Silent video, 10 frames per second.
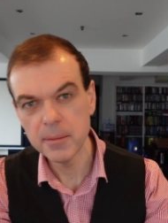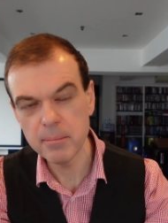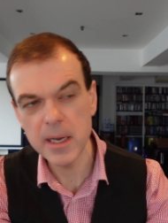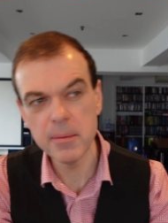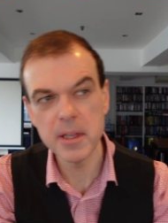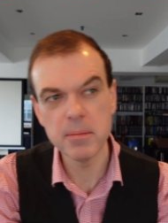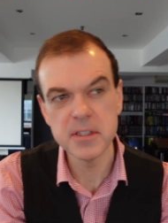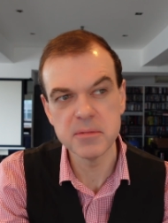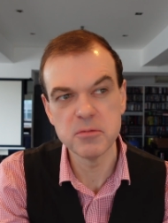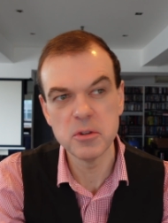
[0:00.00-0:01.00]
Maybe there'll be
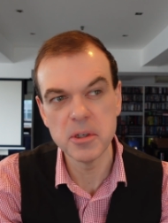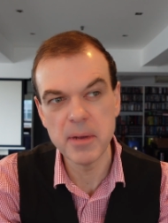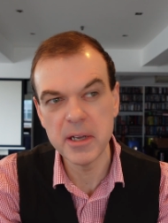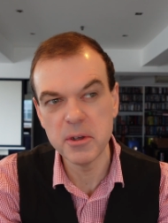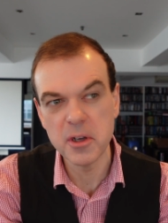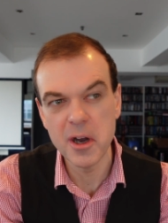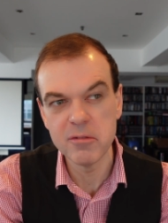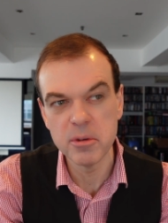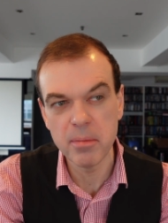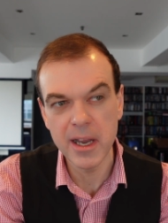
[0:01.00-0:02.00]
some rule about you
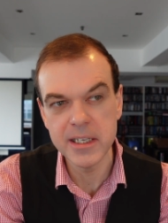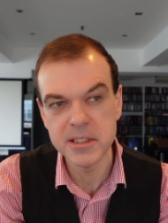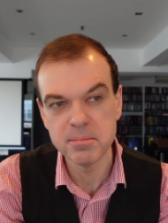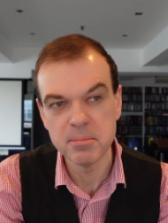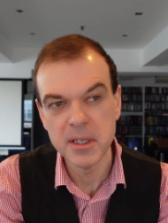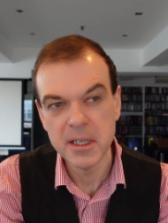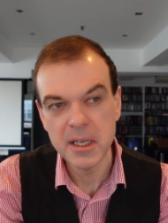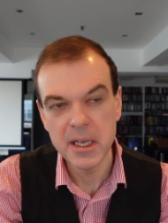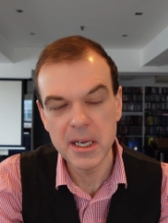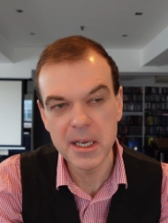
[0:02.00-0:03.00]
can't replace,
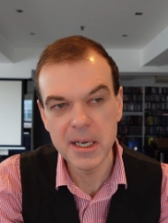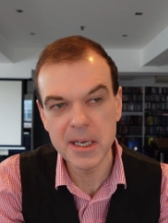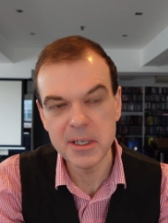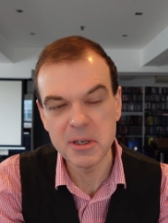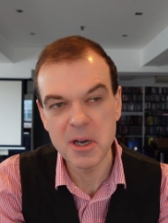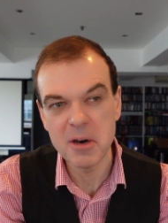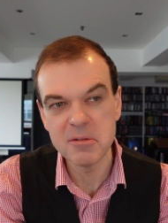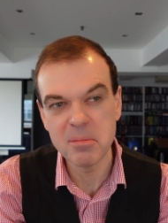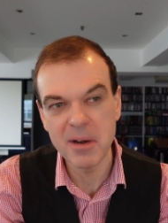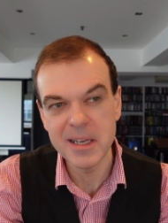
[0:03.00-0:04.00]
uh, you can't
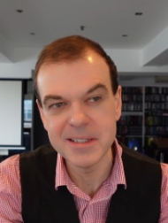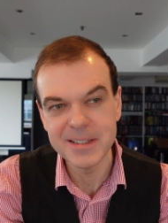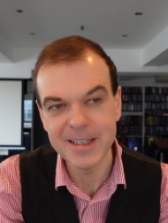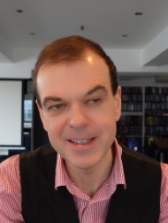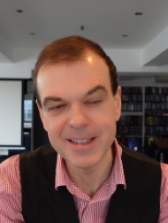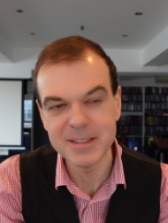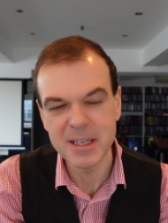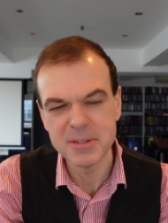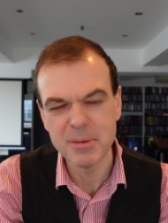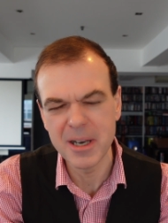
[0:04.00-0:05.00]
replace, uh, it
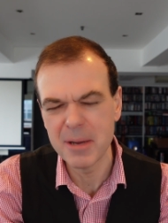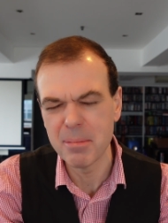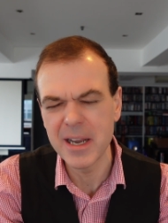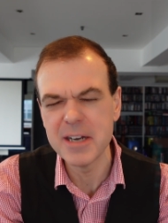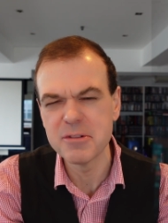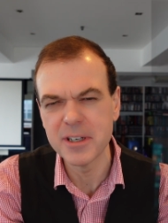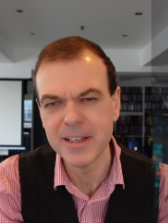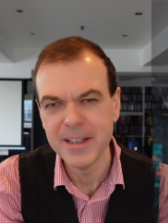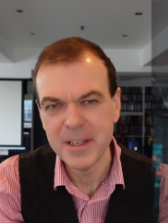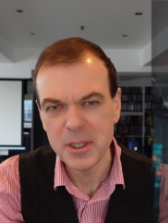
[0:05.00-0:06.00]
sounds a bit like Blade Runner,
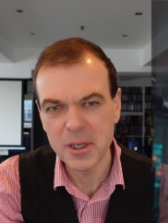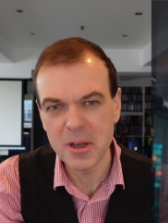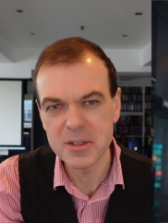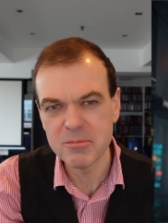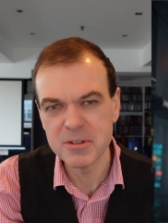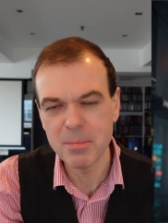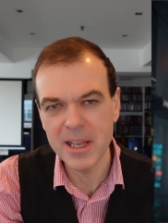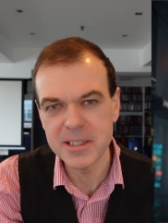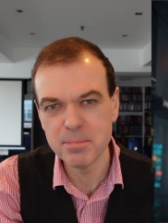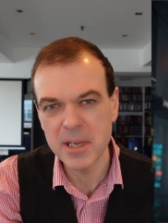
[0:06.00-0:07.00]
you can't
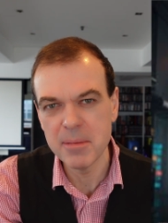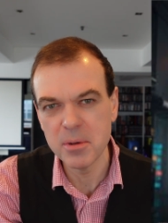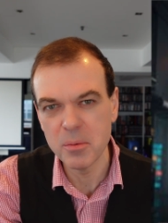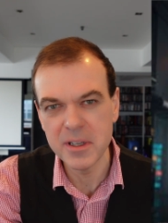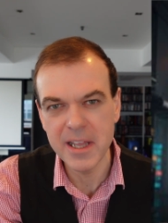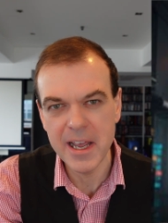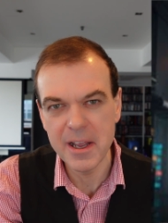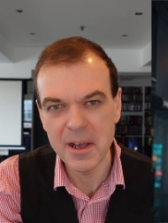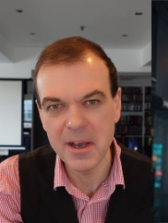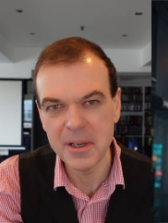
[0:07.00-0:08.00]
replace people with
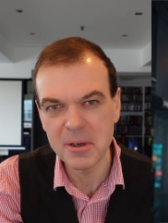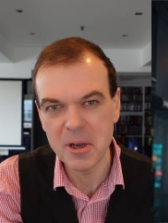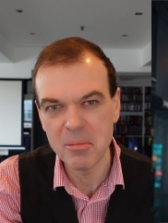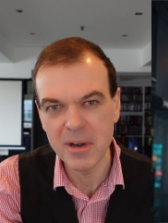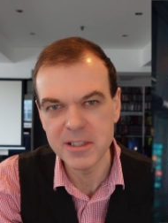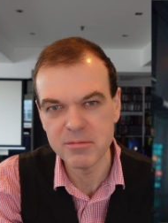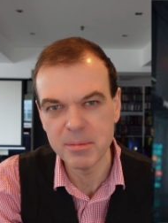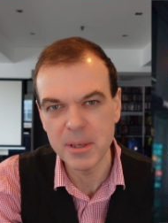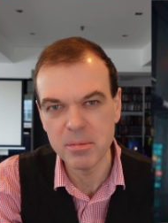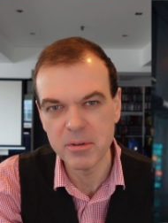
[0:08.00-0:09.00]
AI, you can't replace
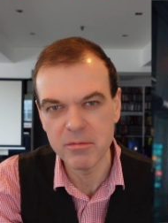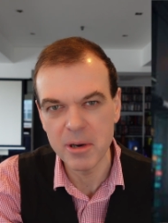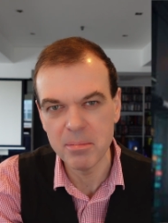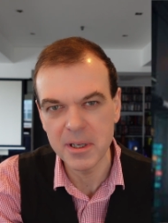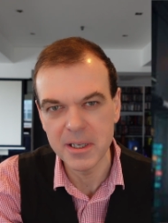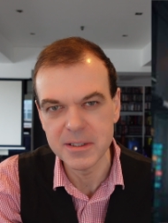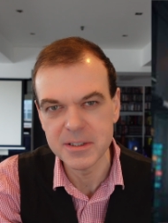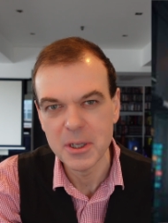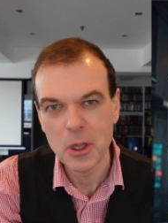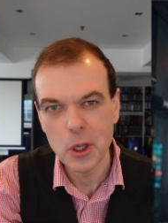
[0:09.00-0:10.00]
people with replicants.